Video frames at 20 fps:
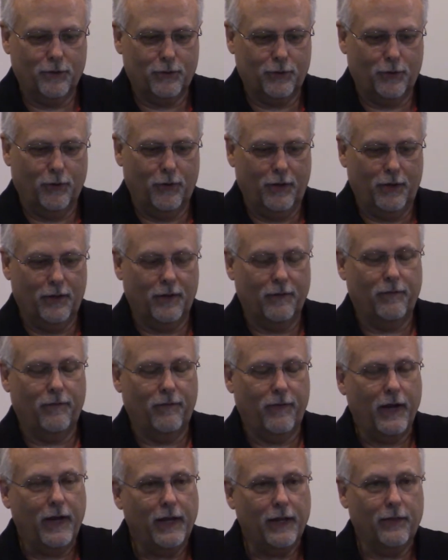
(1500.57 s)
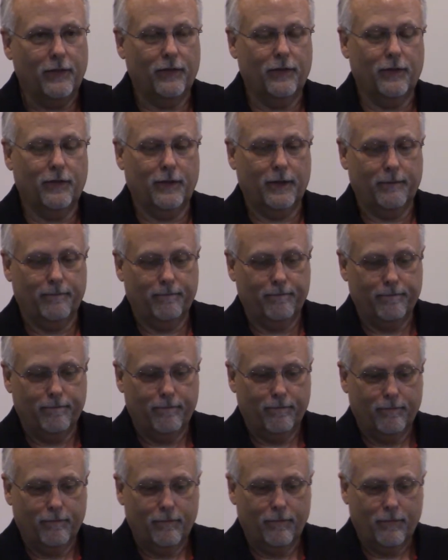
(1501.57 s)
concerning the faith.
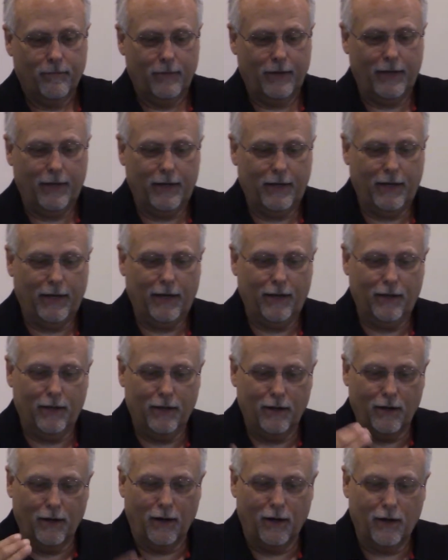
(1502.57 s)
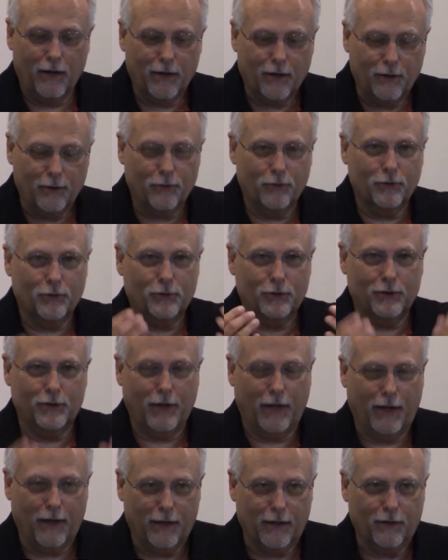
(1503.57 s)
They cannot
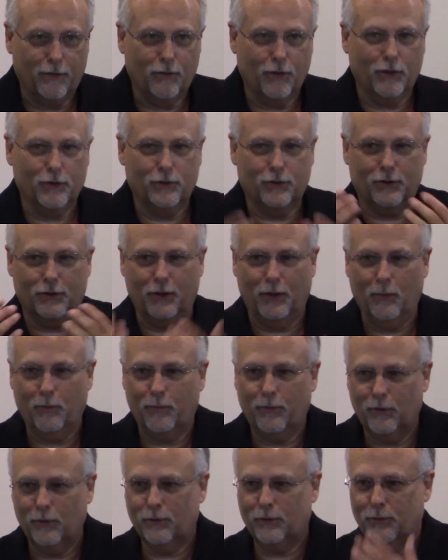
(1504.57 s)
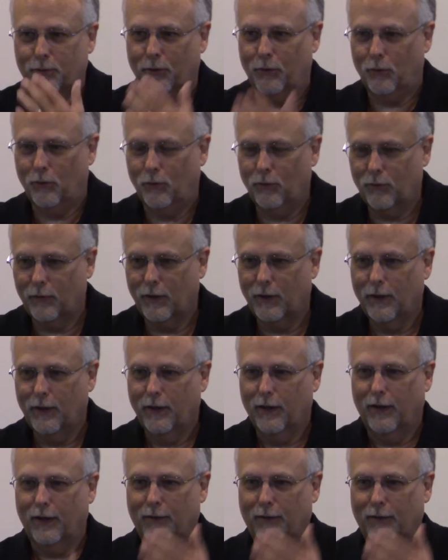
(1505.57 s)
understand the simple truth